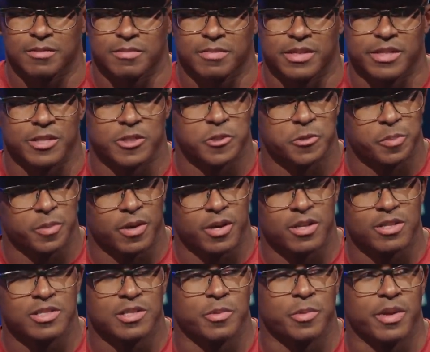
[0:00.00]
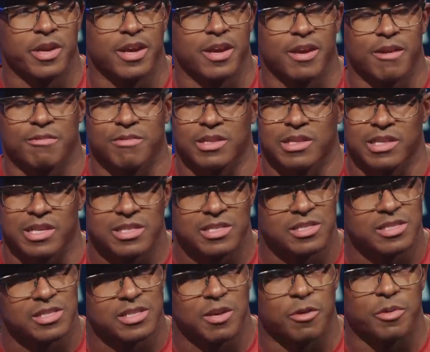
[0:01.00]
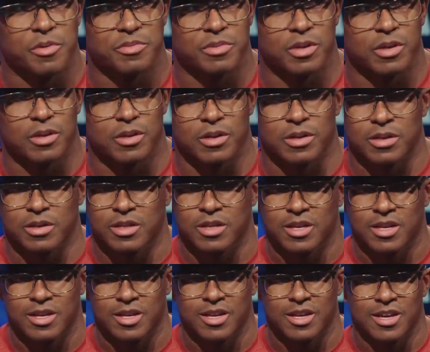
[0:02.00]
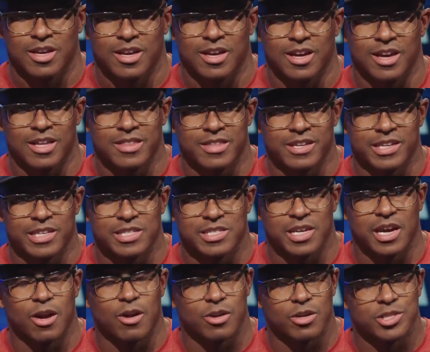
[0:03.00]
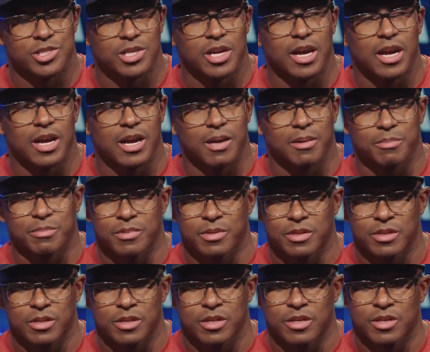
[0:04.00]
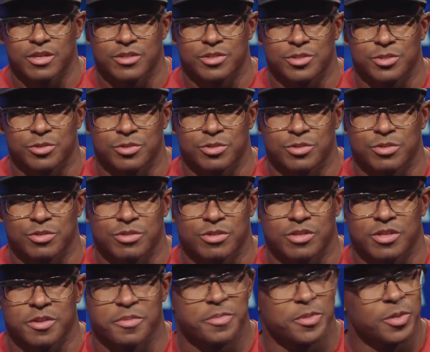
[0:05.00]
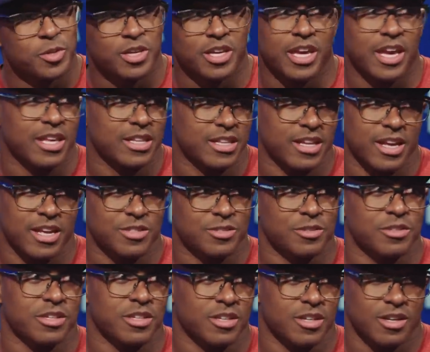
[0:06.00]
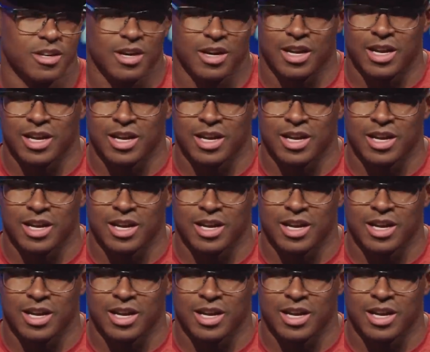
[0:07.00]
The experience that we have, the lessons that we've learned, I think it's our job to communicate that to the younger